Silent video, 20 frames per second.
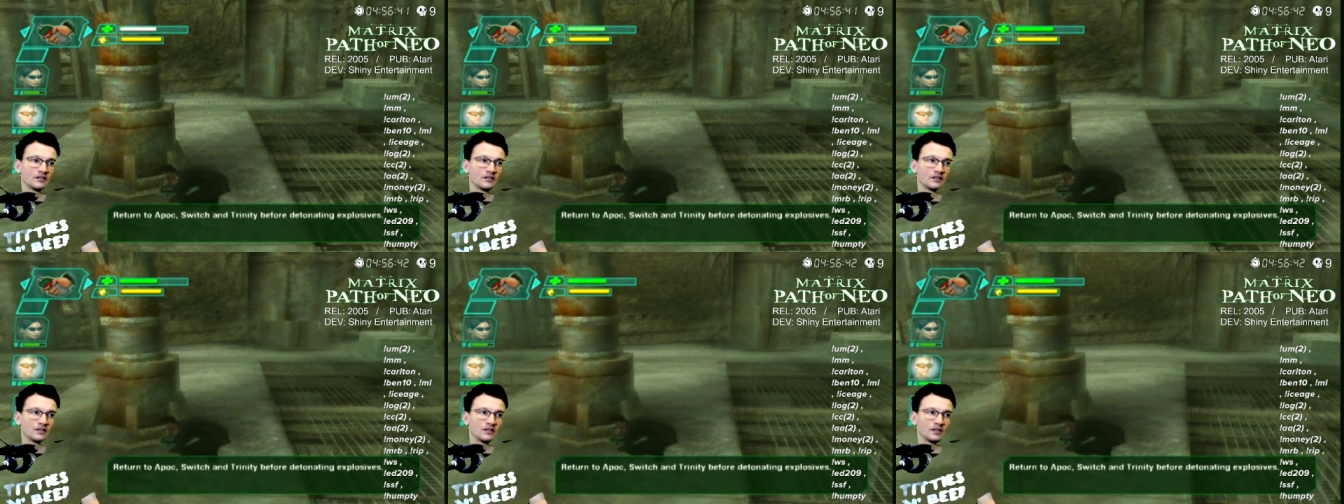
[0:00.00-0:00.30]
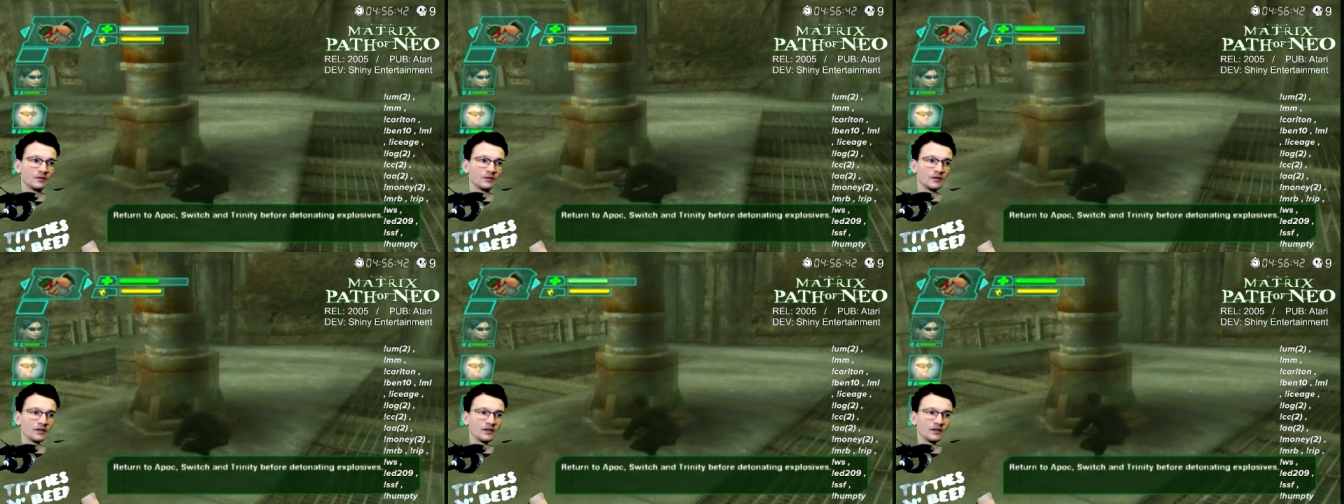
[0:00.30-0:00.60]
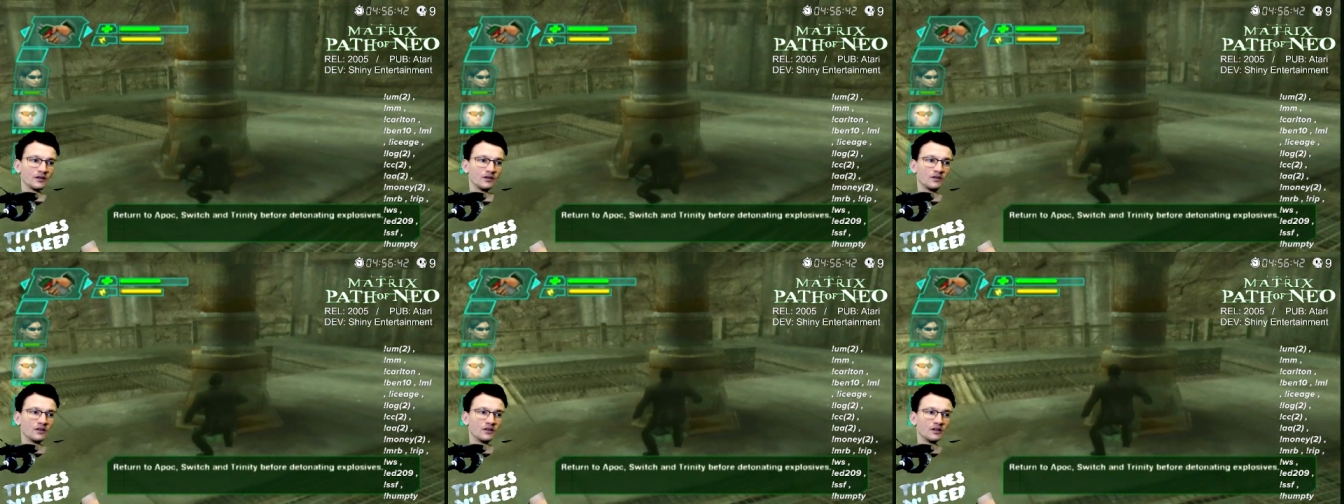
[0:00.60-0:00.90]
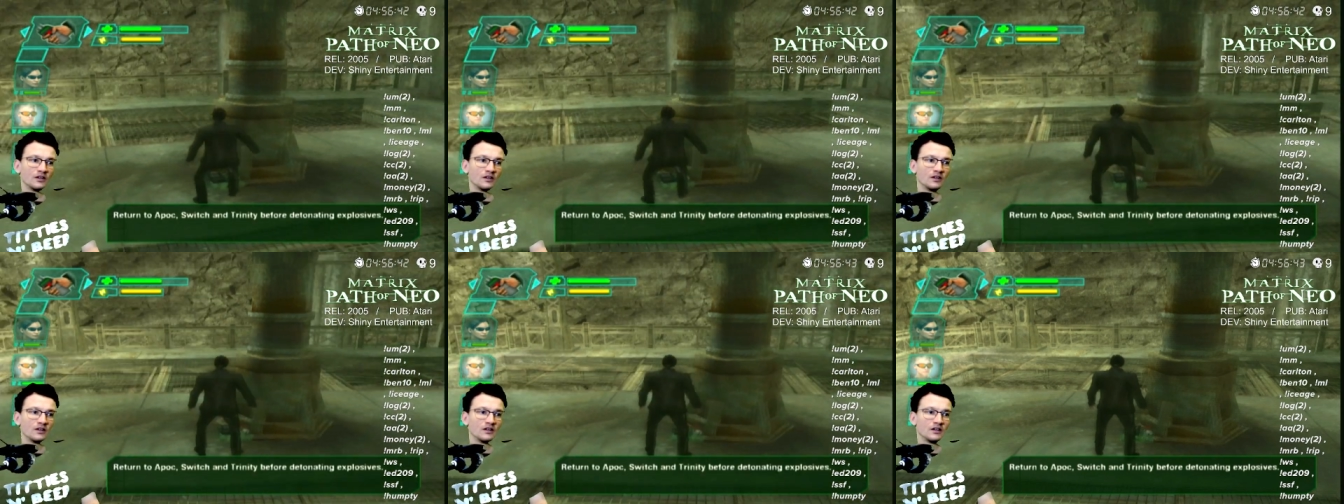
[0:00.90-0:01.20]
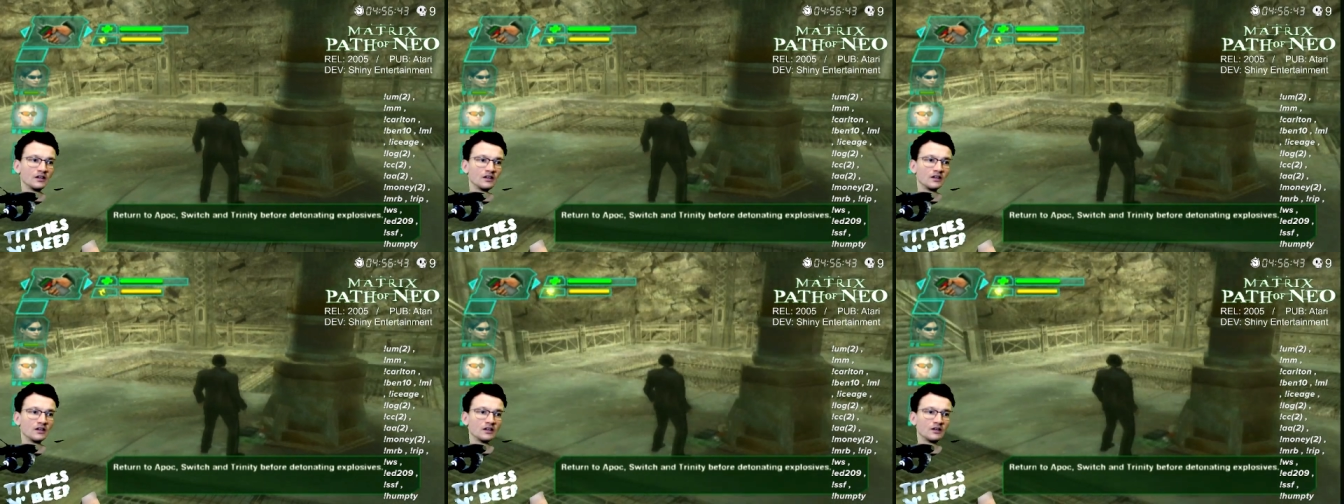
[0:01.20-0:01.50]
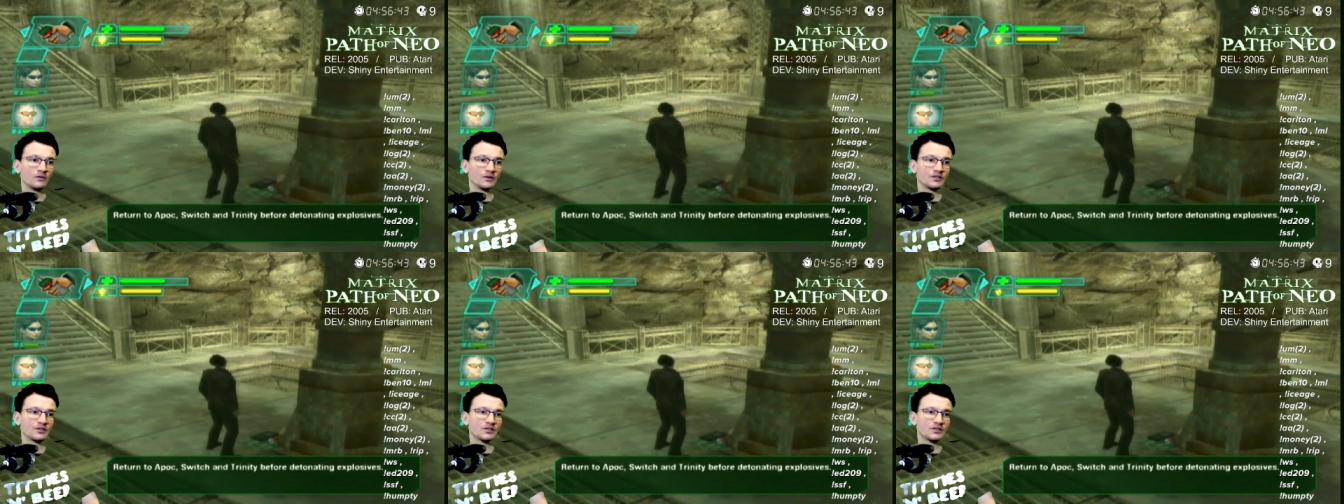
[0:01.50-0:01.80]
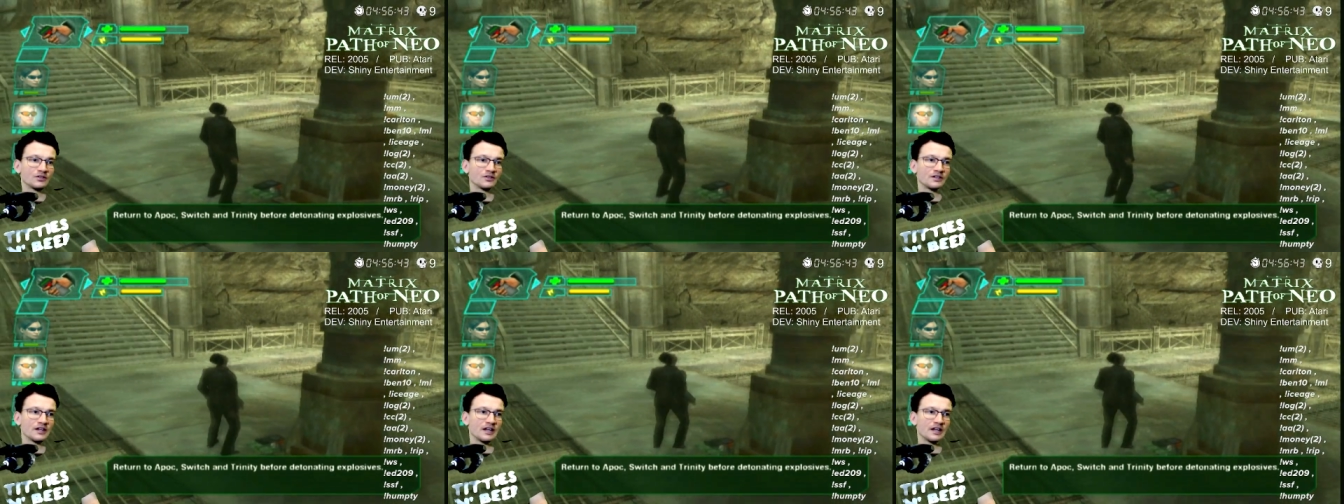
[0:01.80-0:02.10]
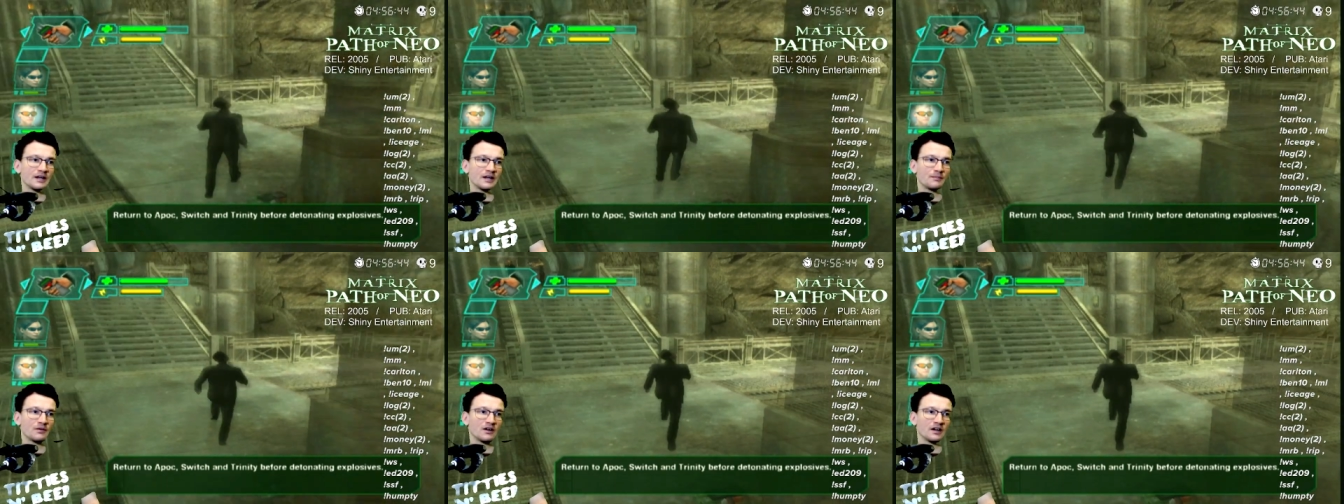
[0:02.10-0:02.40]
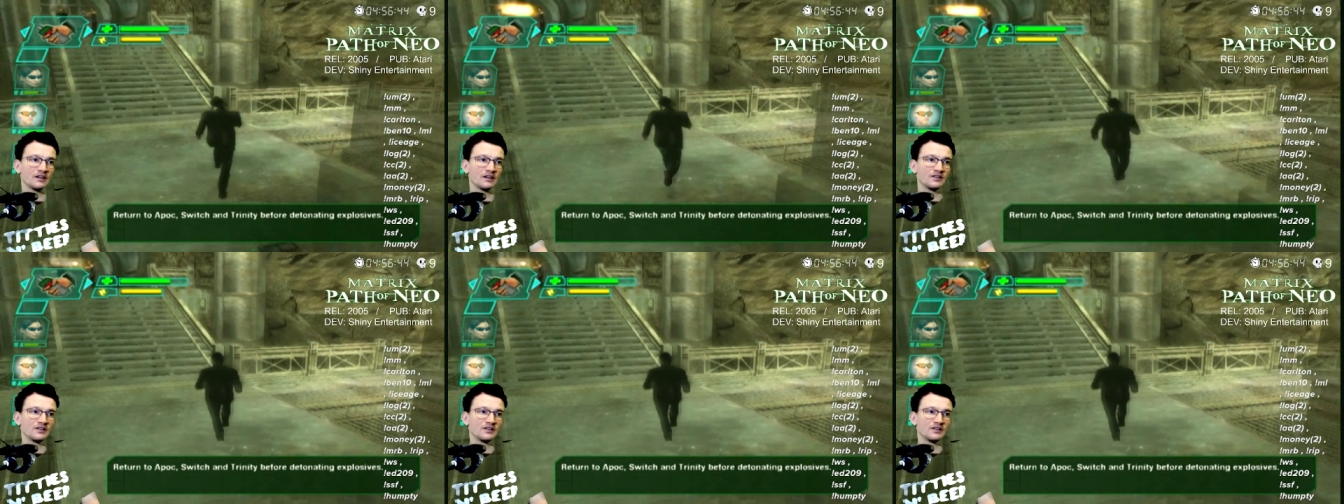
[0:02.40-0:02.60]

There we go. Return to Apoc, and